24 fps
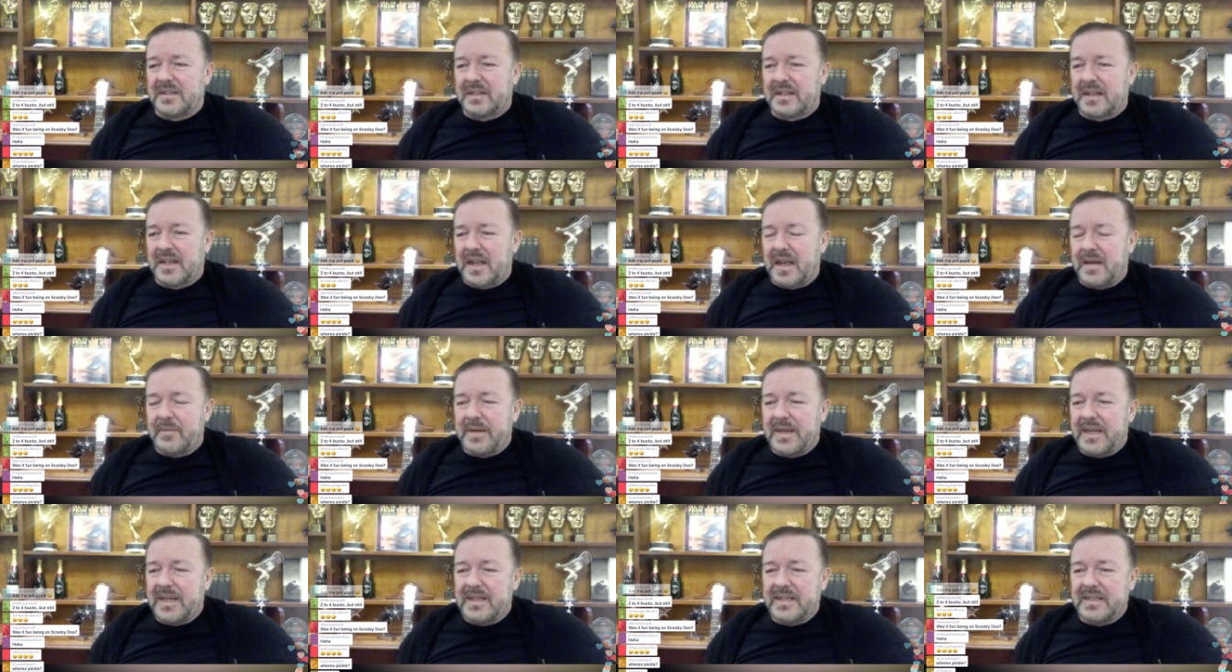I
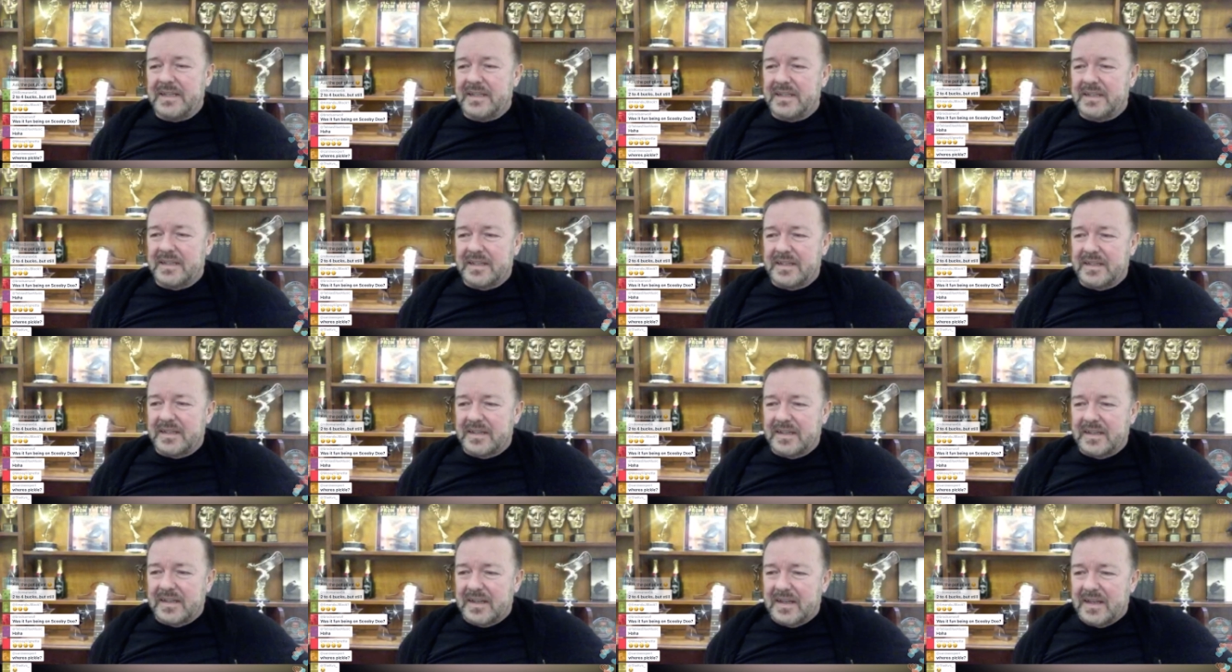mean,
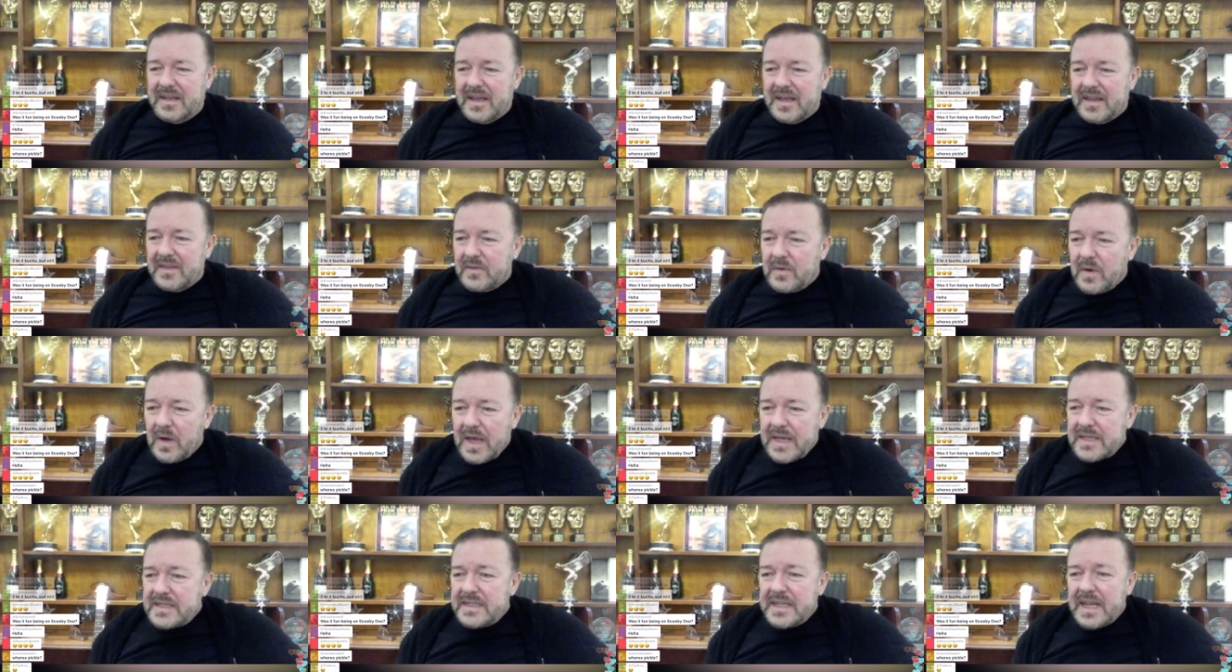
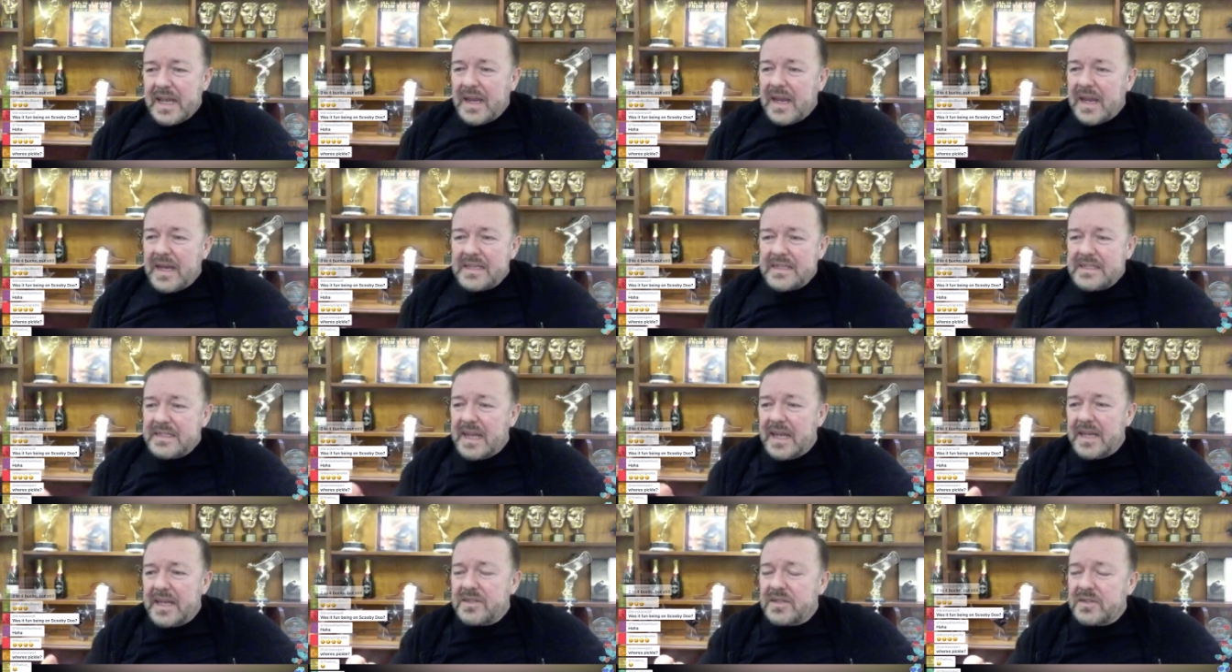isn't
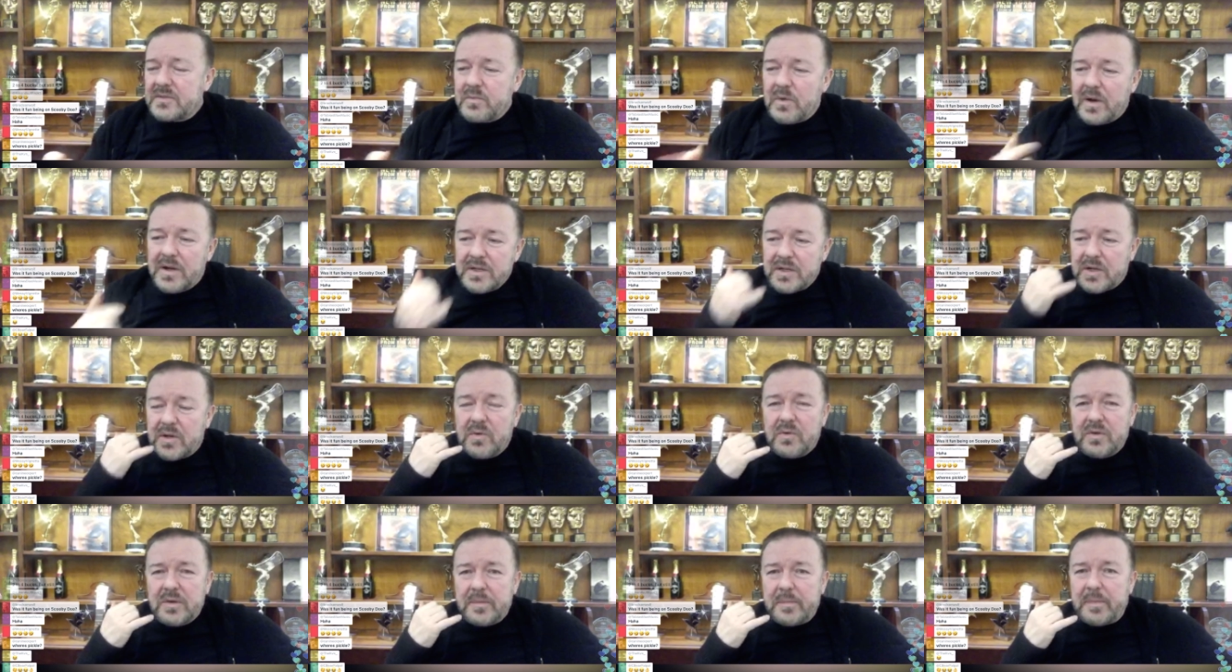there just one
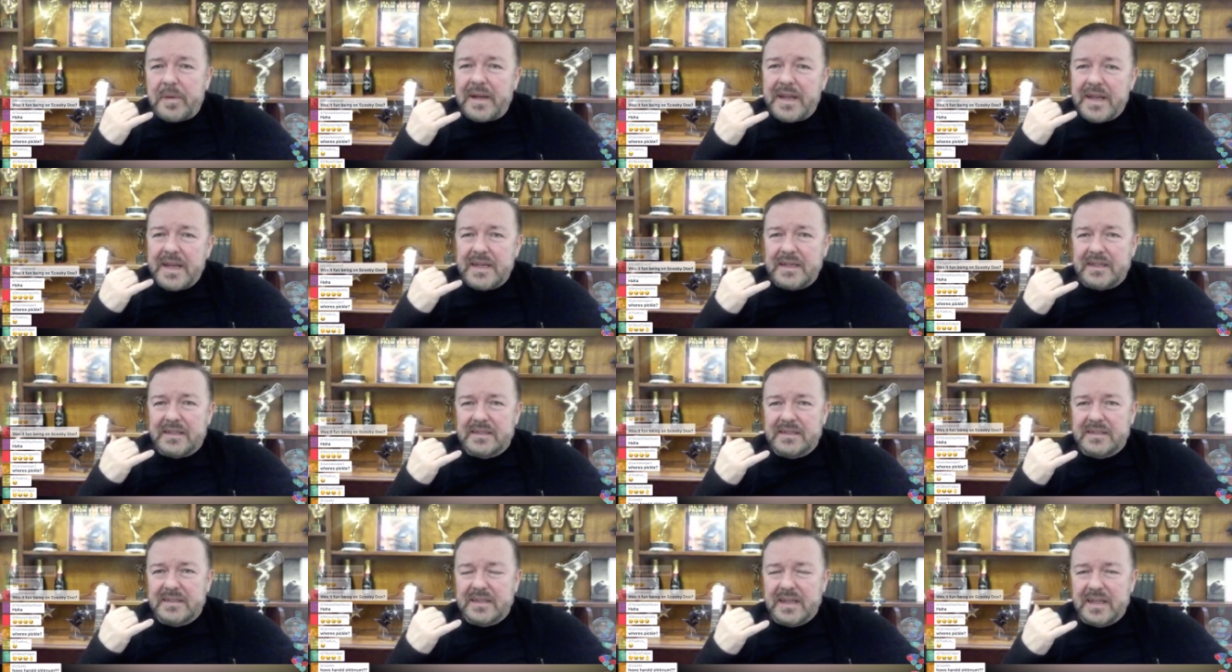call the
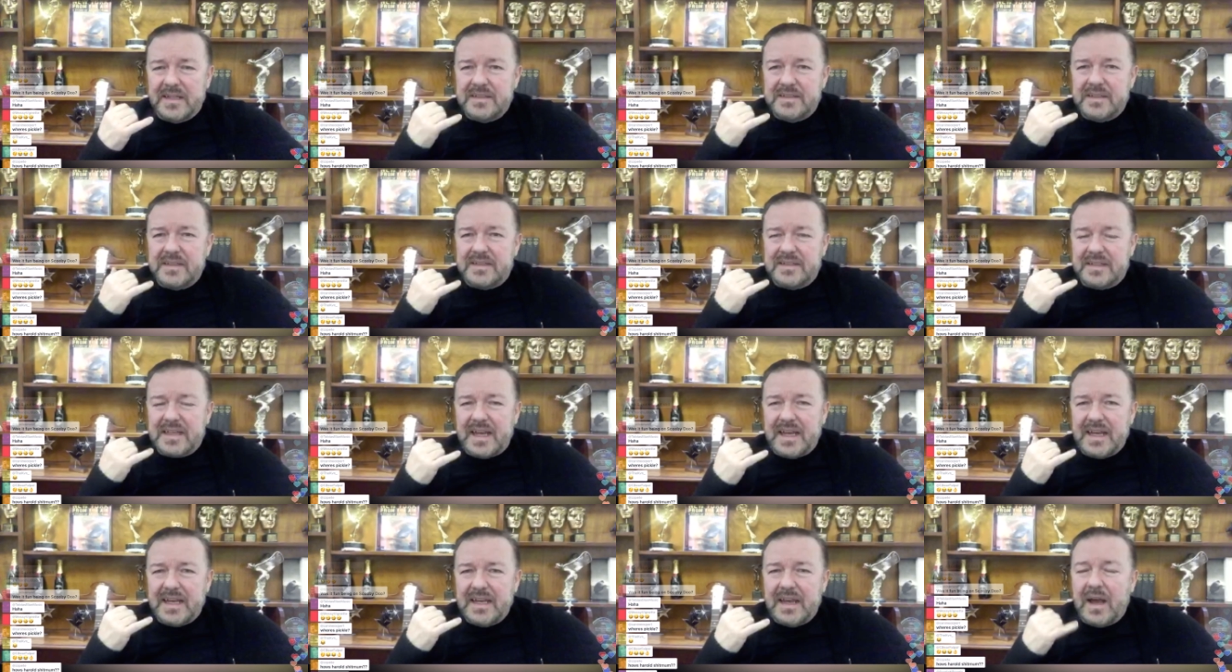police and just
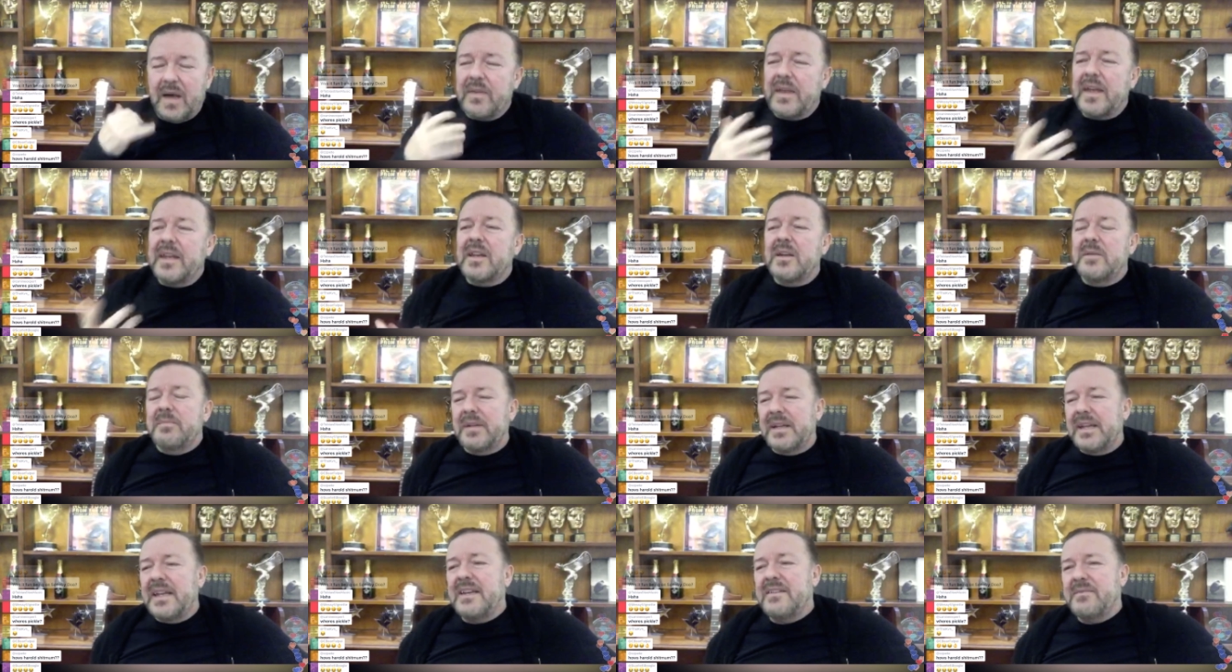say, oh, they don't
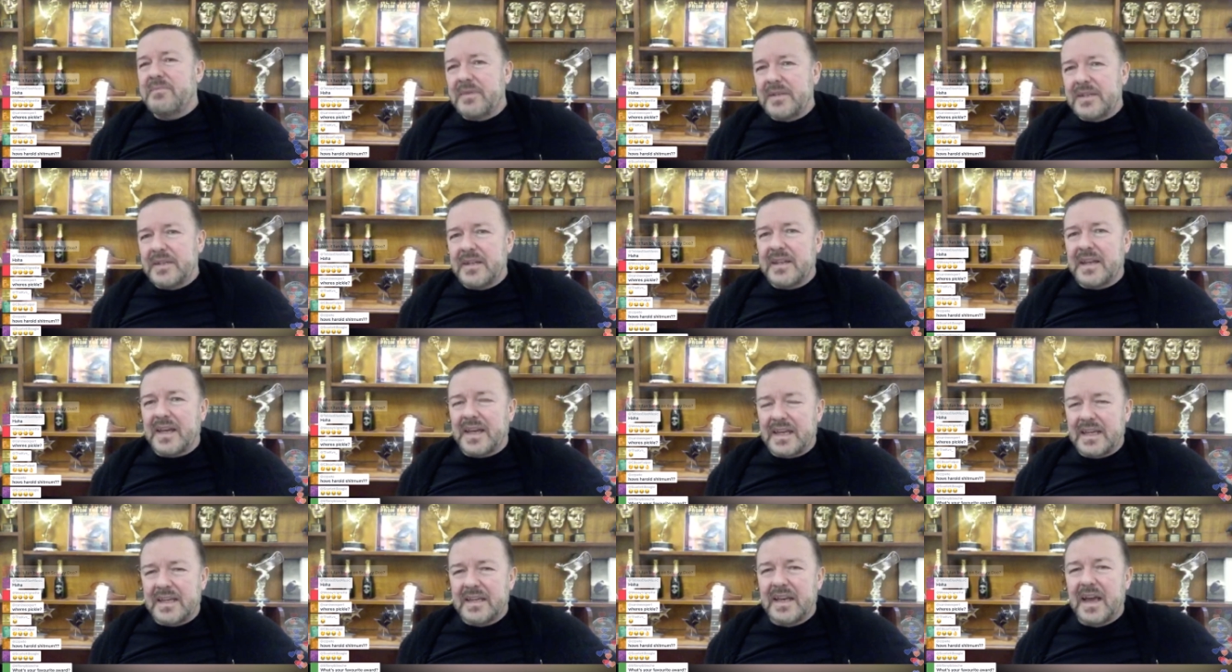believe me, do they?